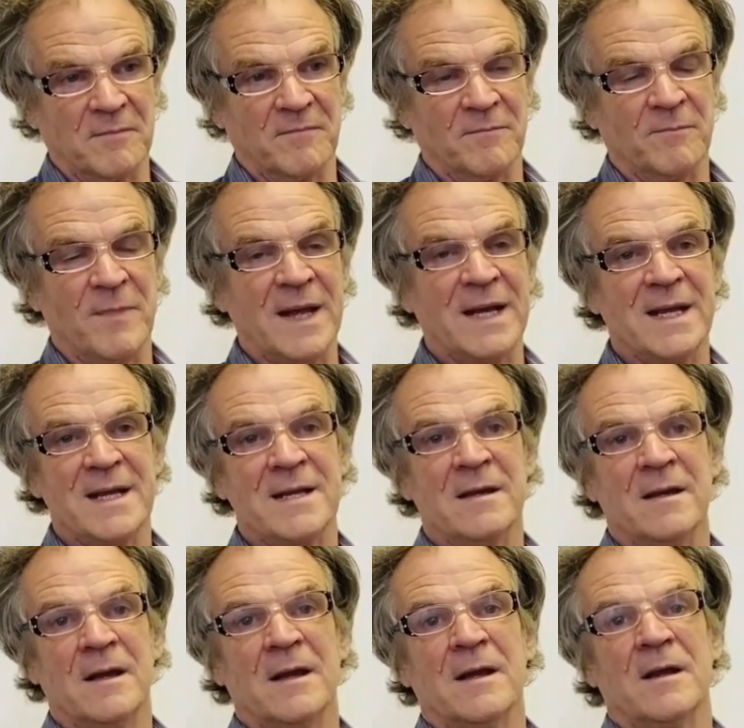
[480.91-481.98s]
many
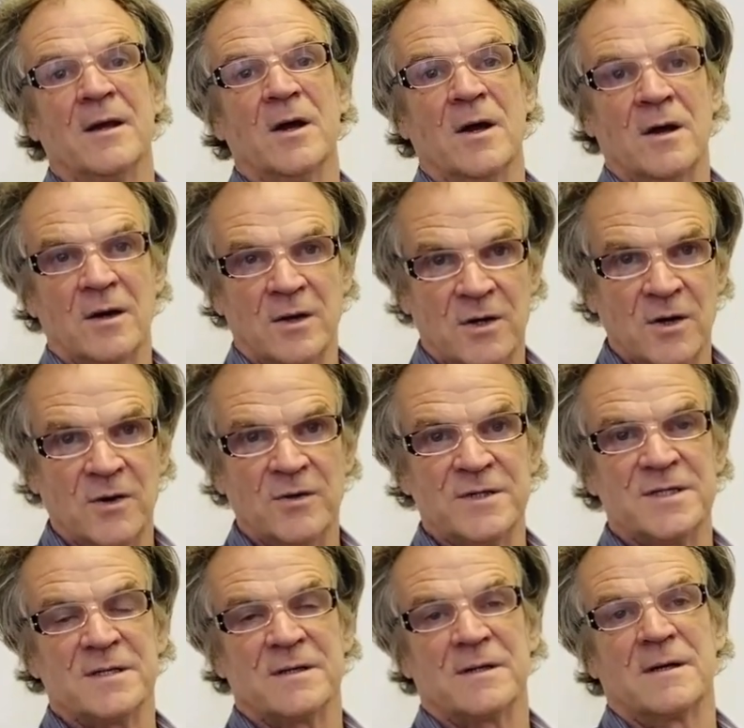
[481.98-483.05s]
good
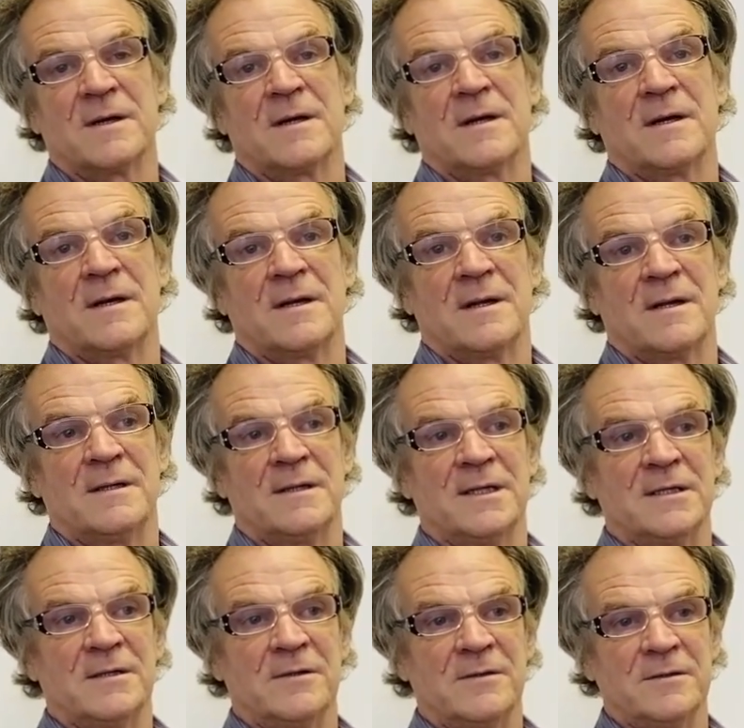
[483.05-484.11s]

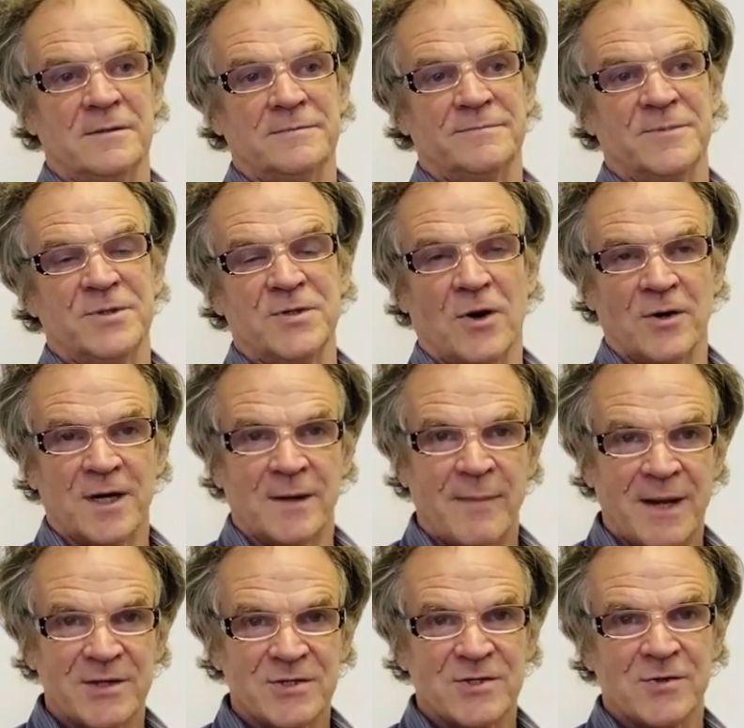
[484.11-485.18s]
little
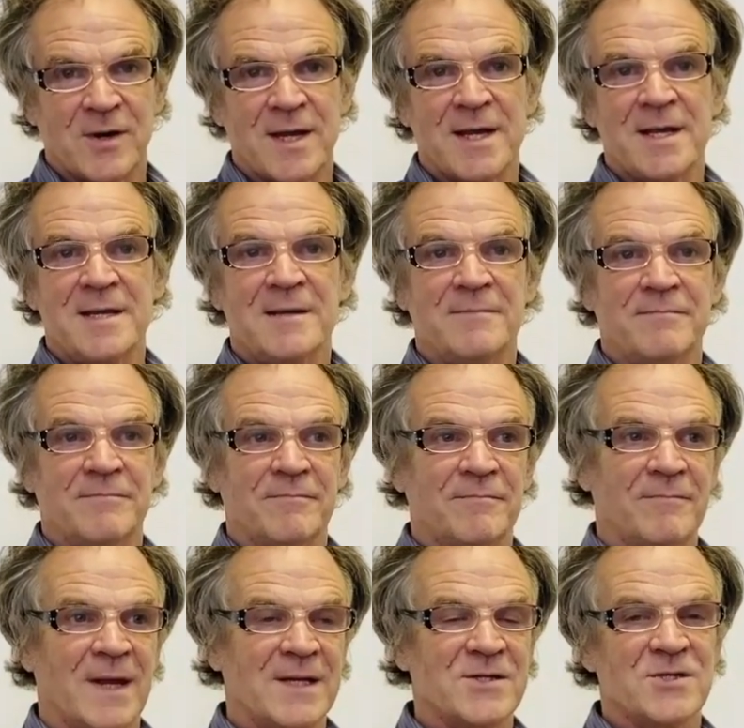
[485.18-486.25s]
documentary
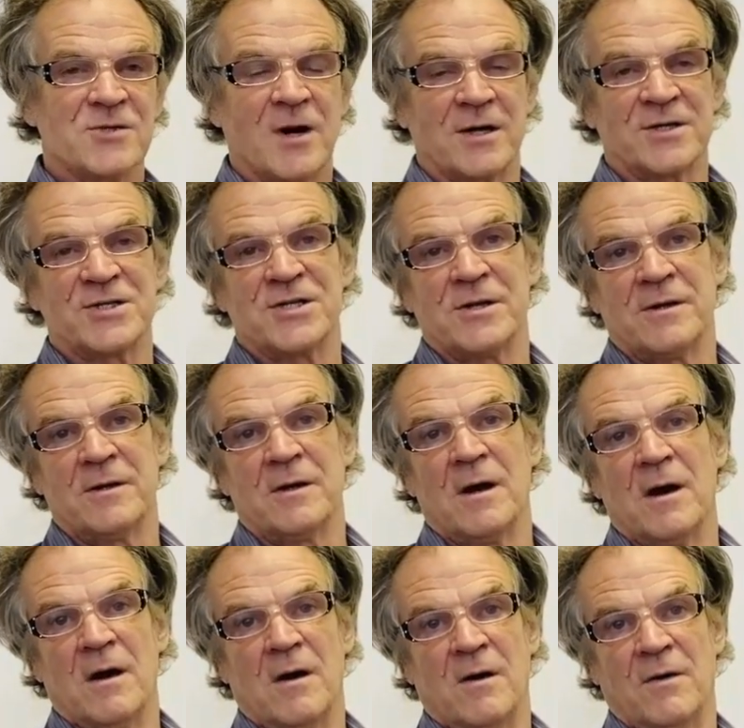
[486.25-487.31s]
instruction
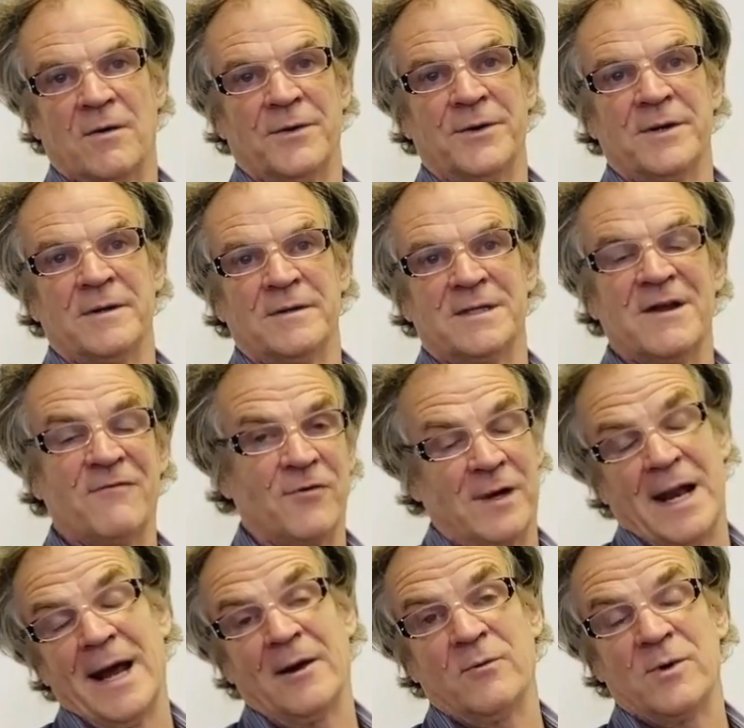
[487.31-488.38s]
on different
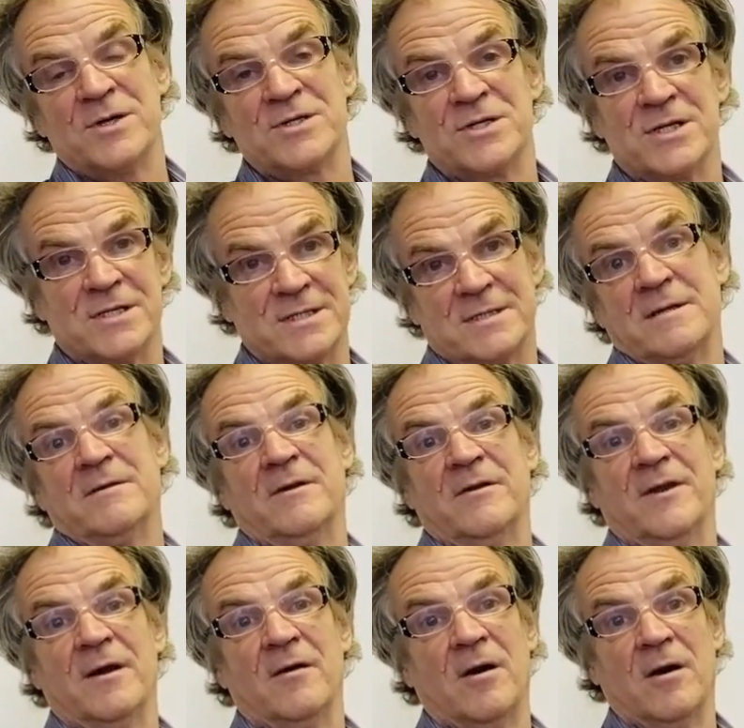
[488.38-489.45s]
languages that
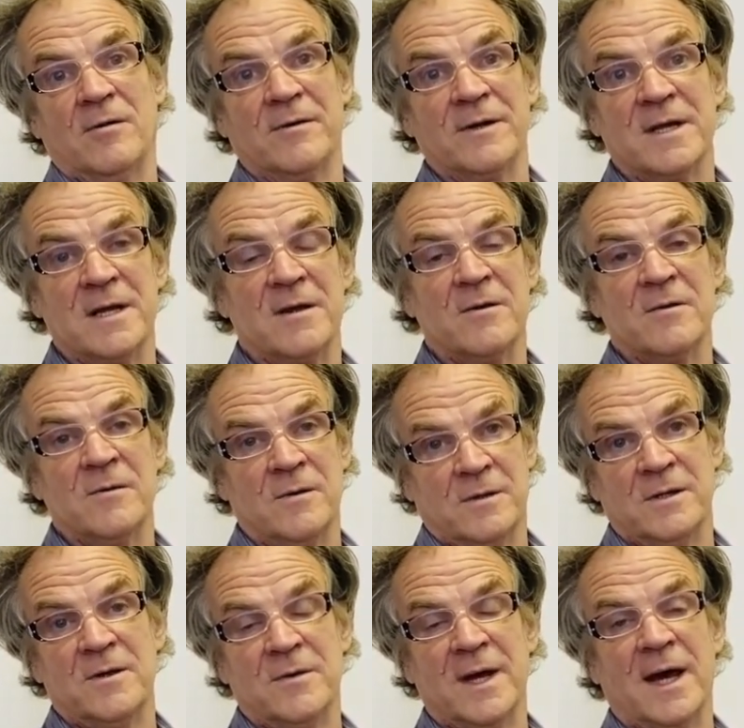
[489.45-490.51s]
there are in the
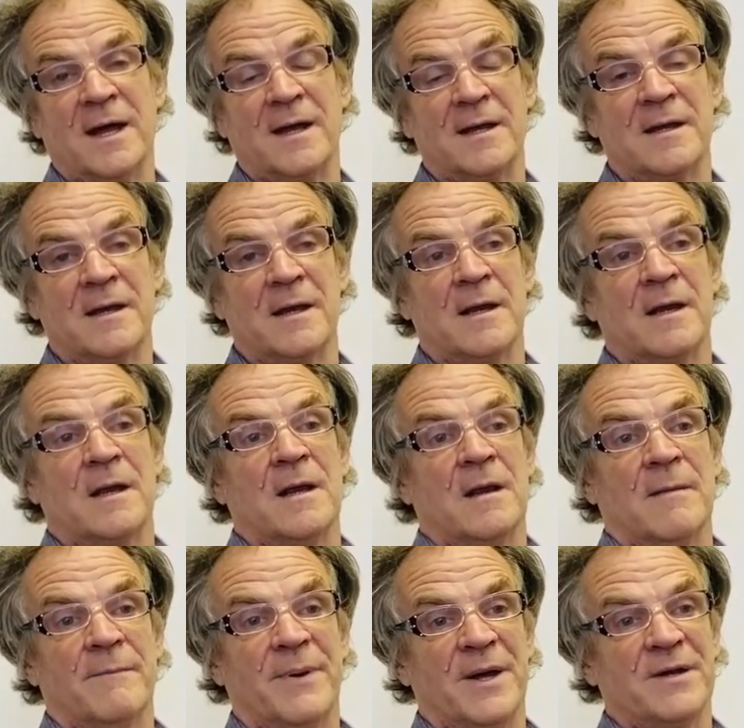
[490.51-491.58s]
UK.
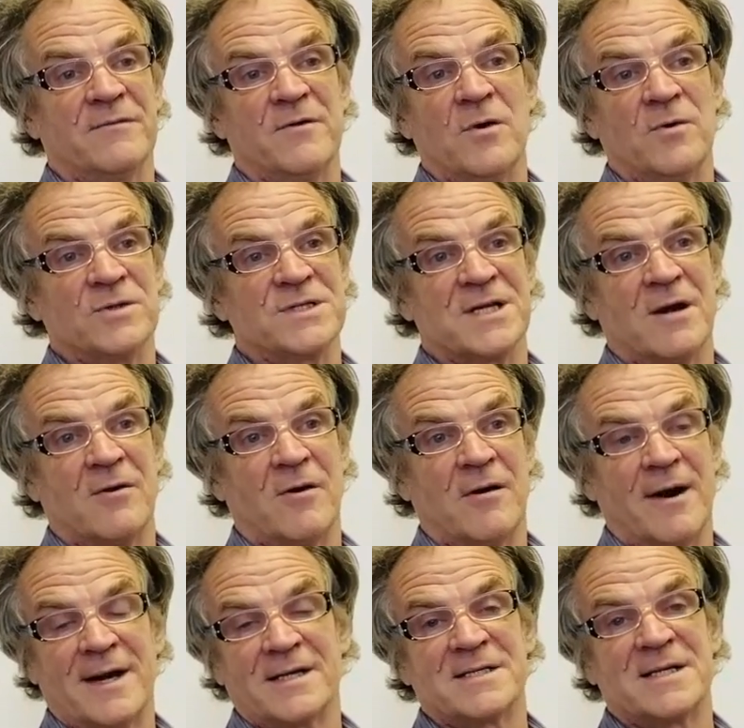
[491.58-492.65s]
But of course there are
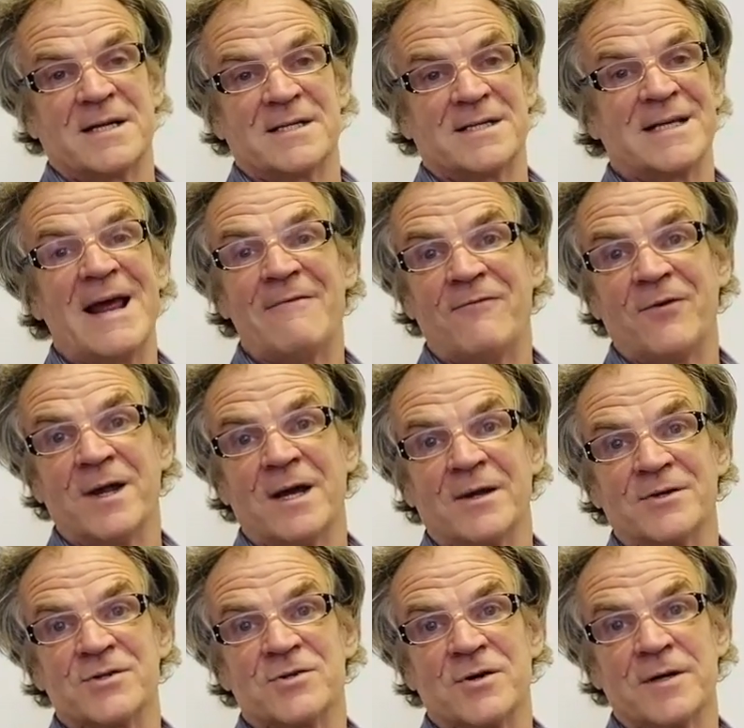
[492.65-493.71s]
accents in every
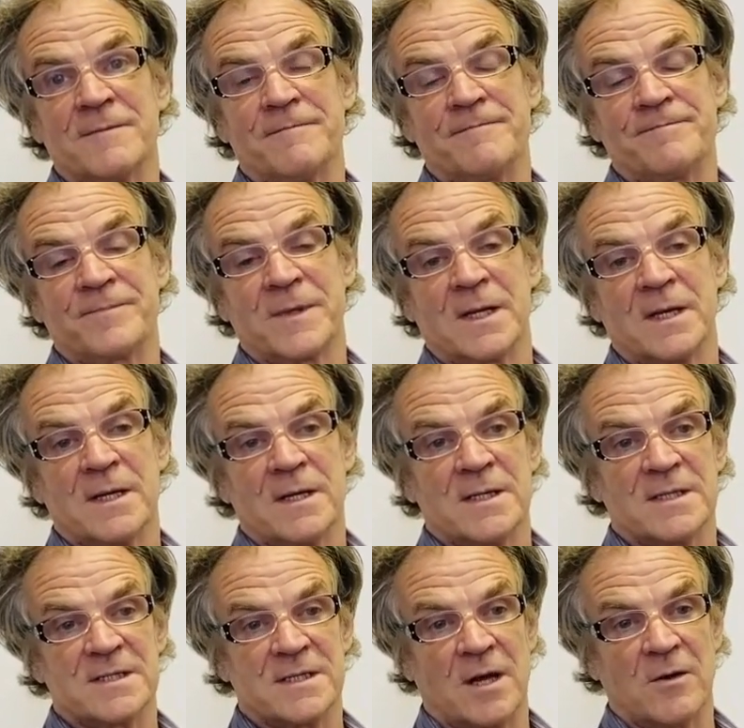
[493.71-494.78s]
country.
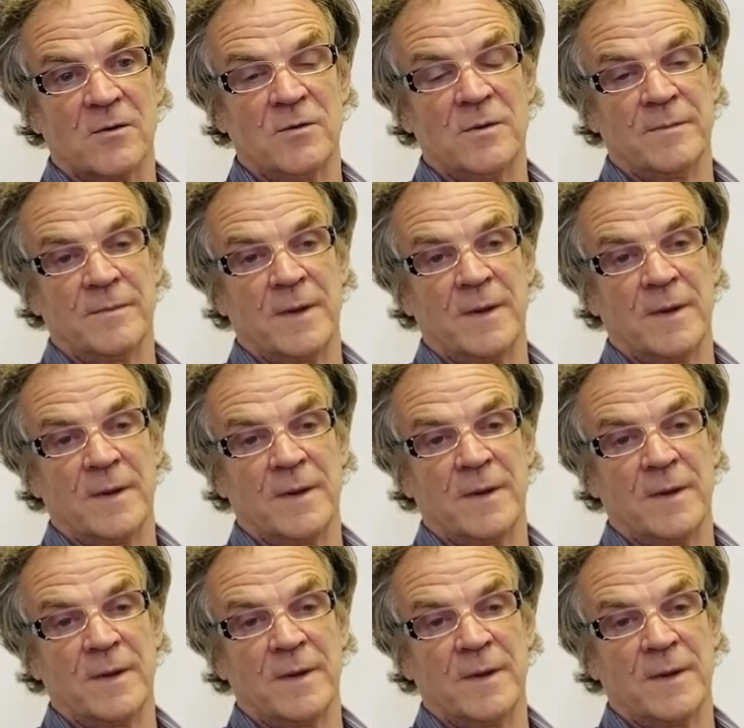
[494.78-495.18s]
So